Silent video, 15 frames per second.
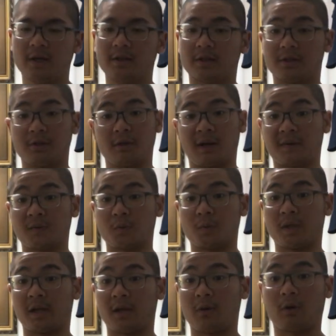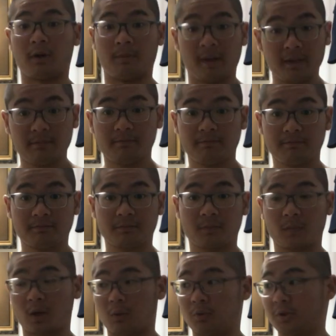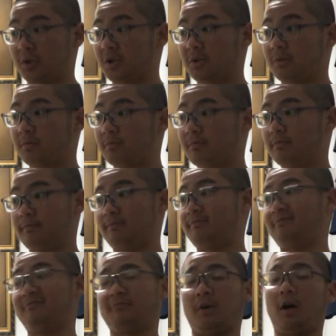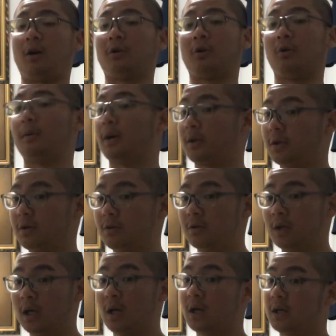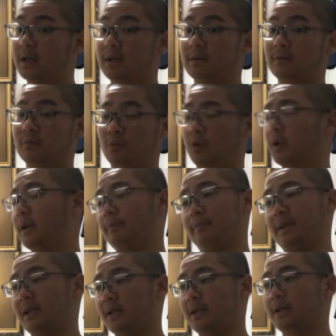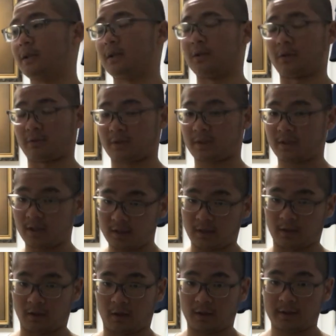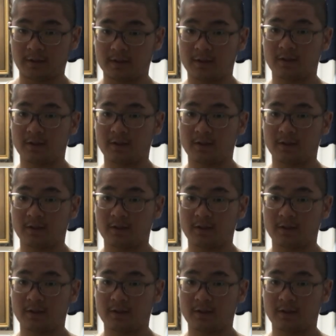You do have to read quite a bit, which, I don't know about you, would impede in your study a lot.